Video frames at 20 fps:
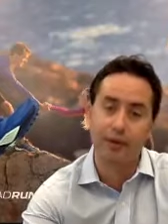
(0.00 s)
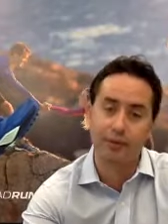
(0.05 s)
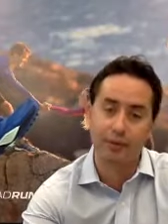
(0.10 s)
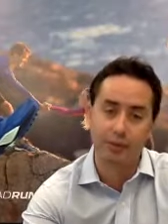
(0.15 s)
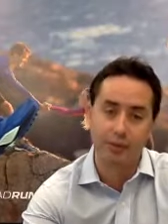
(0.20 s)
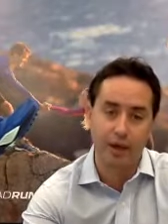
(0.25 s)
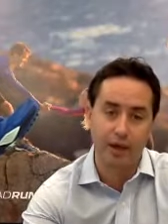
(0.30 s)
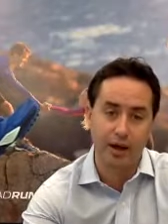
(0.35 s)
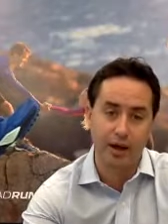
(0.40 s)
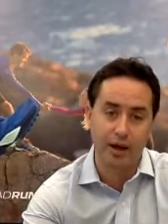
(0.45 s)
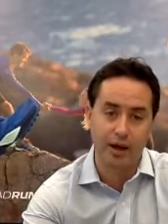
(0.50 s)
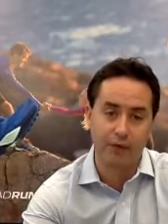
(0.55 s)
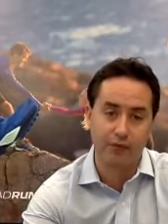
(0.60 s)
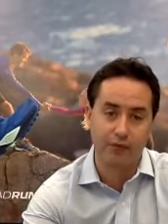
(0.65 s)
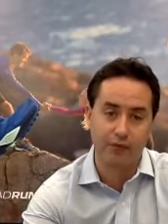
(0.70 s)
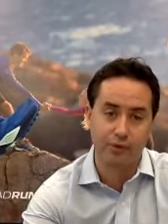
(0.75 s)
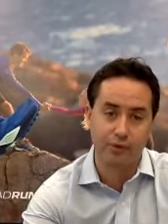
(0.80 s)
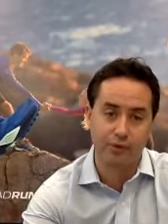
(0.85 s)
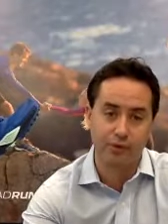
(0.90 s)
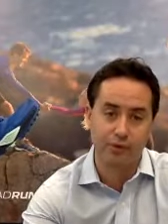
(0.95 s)
right now
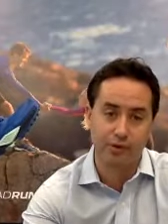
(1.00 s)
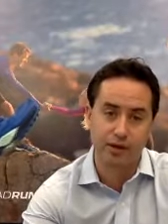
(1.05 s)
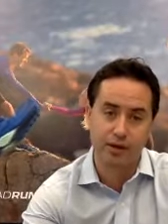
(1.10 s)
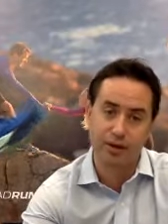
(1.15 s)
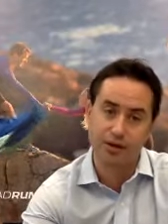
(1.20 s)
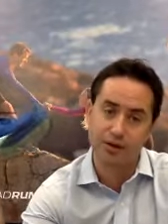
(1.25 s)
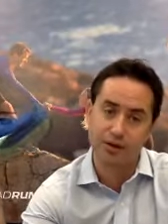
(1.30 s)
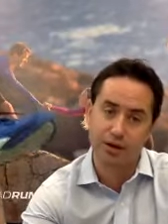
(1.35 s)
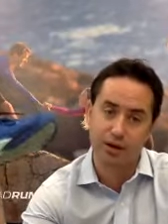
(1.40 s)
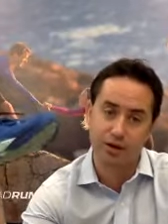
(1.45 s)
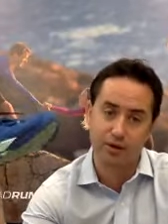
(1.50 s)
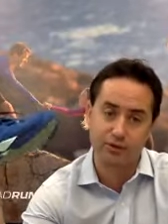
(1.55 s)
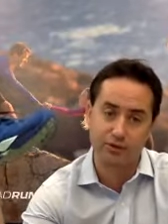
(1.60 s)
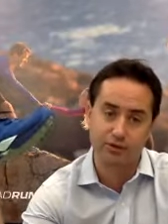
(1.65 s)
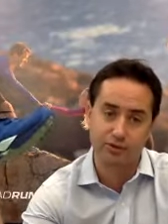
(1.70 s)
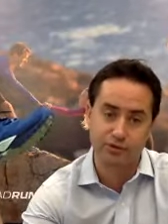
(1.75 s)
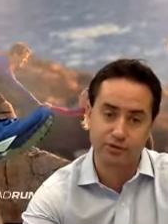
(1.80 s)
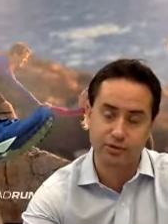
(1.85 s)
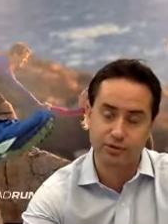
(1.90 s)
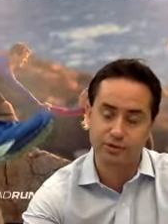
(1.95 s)
for us. Nice, colorful
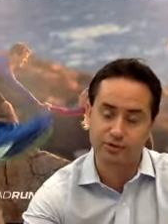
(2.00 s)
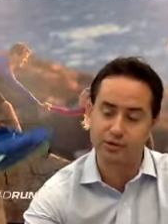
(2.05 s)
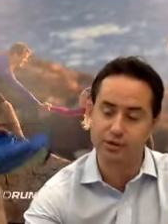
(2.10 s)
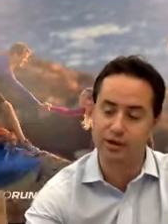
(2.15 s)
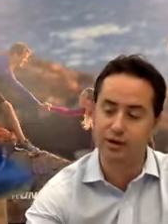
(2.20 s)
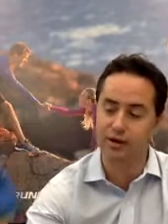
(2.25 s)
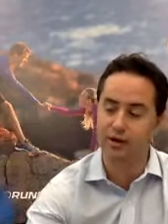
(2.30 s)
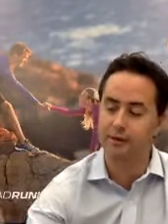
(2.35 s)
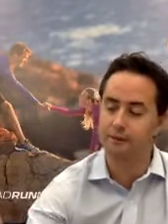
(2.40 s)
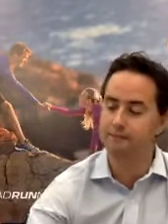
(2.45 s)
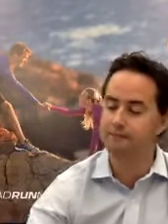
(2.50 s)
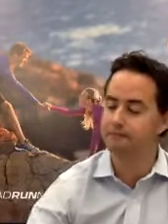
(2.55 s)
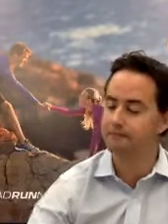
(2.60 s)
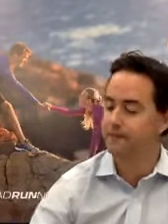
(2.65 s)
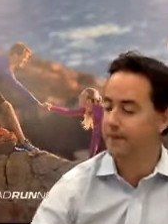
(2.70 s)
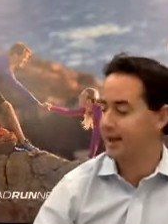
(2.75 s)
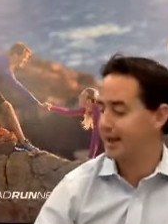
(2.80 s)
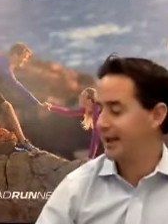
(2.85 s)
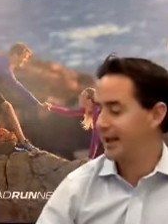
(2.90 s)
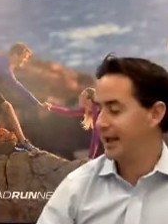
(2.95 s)
shoes here.
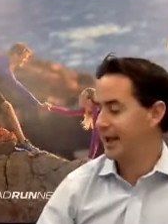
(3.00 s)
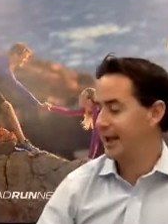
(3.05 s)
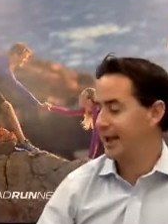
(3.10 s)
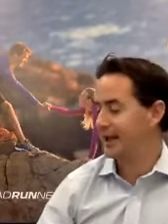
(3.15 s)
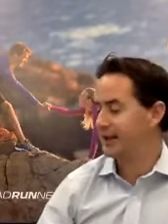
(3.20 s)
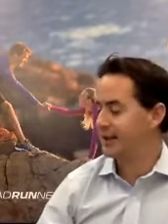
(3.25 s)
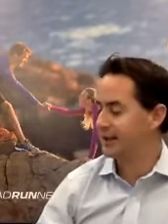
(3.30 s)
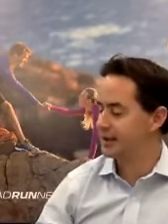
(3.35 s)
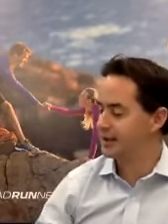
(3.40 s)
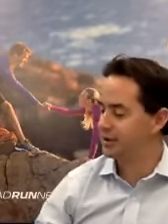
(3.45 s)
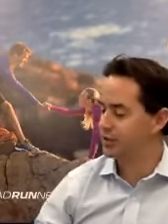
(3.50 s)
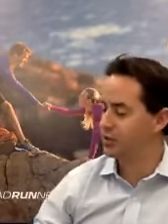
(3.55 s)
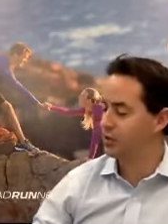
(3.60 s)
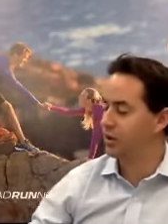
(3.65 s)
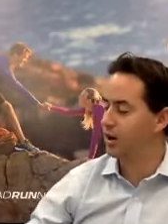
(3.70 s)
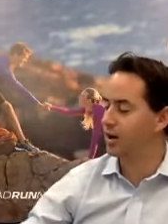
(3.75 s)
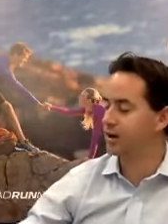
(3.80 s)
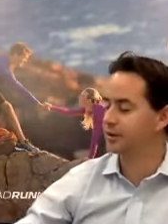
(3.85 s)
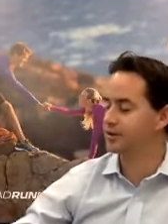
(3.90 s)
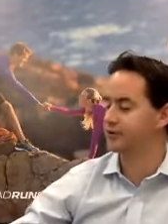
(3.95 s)
And then the
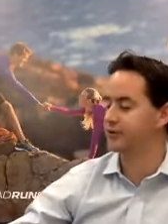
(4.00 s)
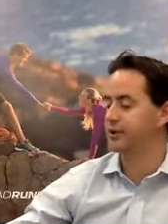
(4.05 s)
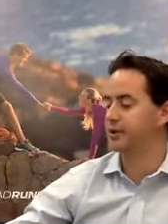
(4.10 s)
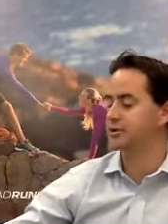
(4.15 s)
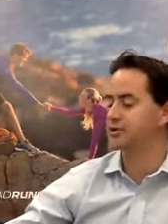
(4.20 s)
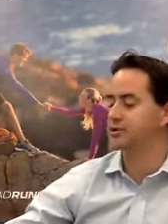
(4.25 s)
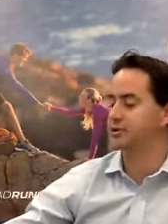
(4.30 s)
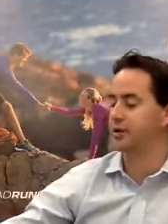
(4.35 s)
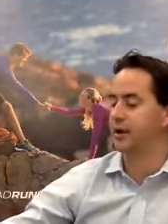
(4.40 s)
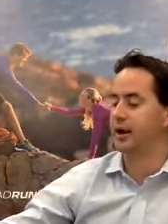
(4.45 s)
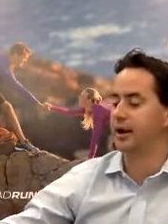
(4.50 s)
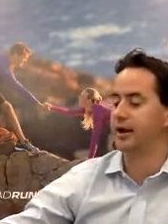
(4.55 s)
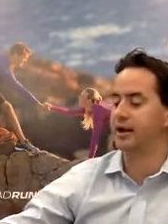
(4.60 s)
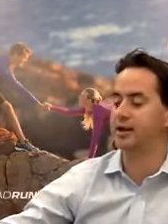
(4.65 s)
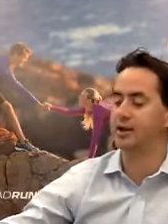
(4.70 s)
CrossFit trend and the